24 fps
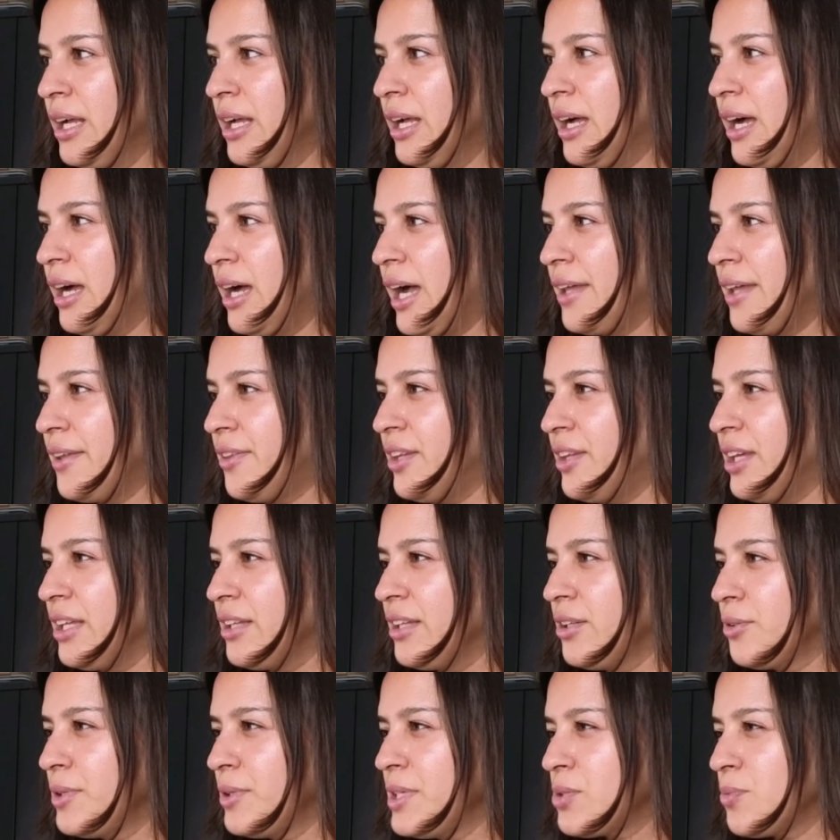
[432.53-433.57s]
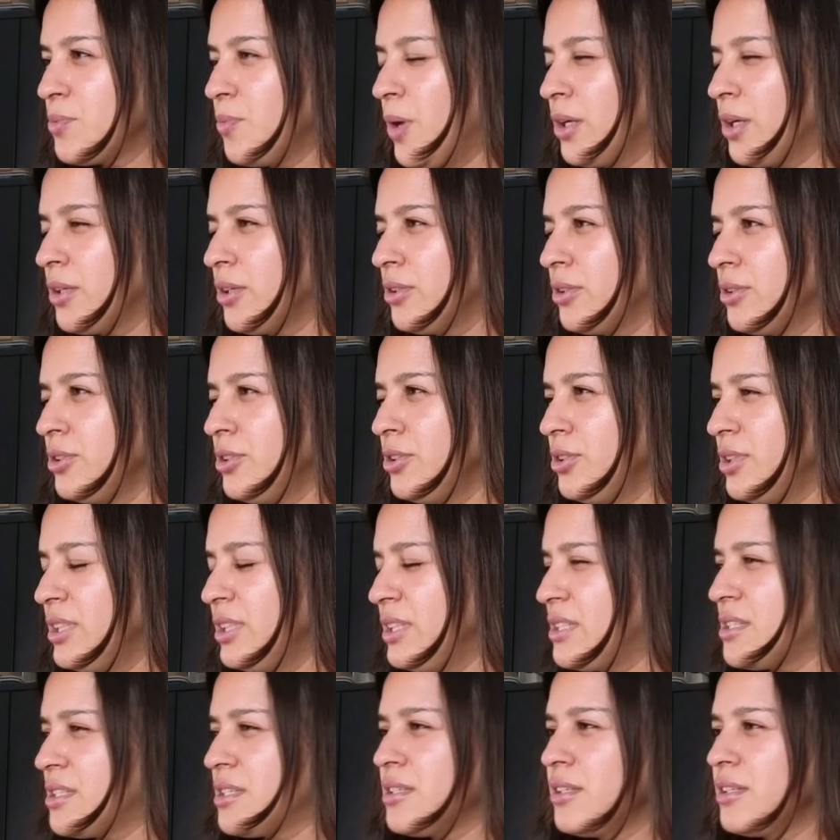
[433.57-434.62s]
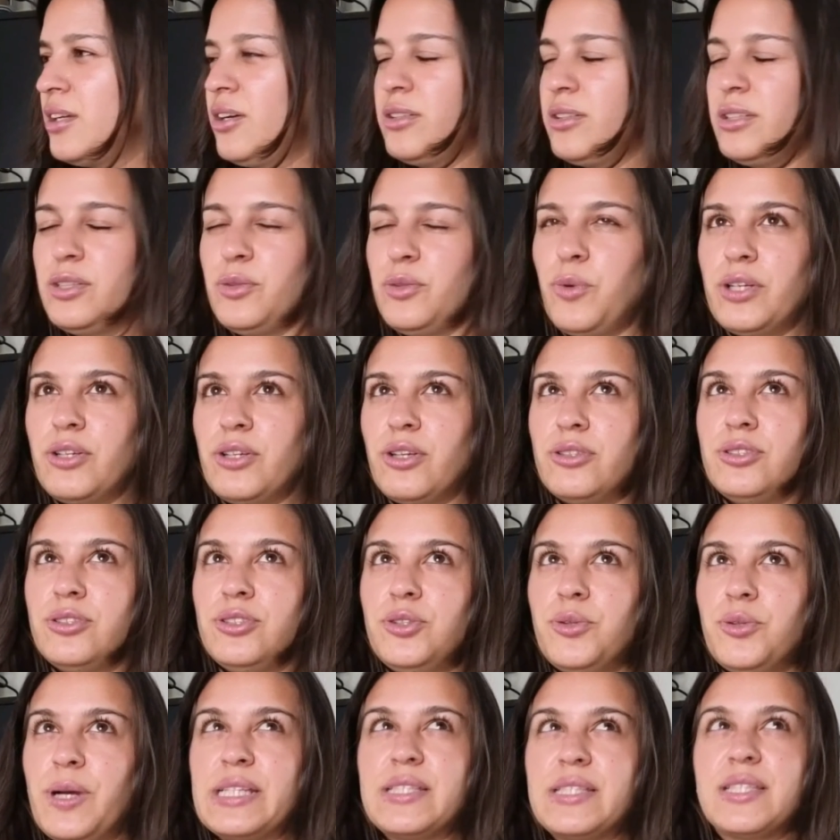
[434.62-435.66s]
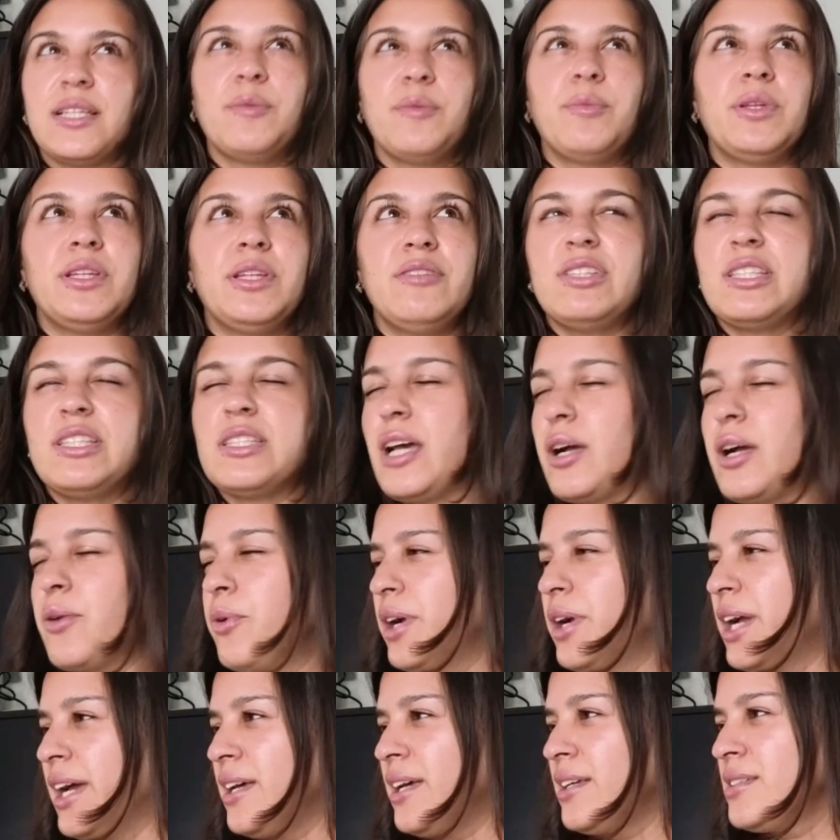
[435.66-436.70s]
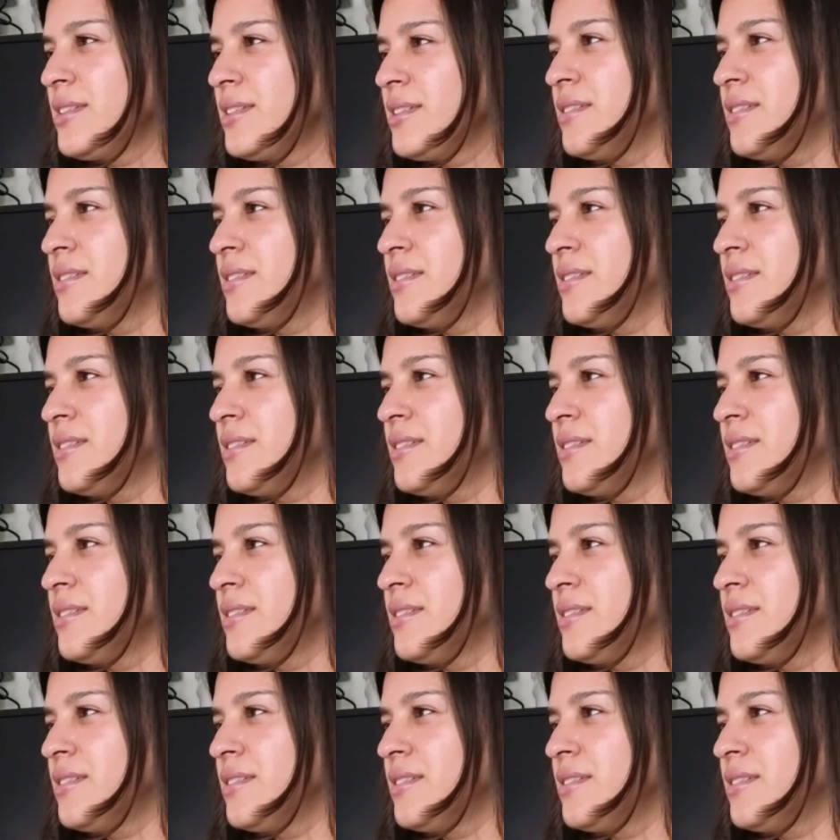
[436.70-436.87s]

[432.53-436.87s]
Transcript: I think there is one on, it's on the one on US. I believe it's Aquacast.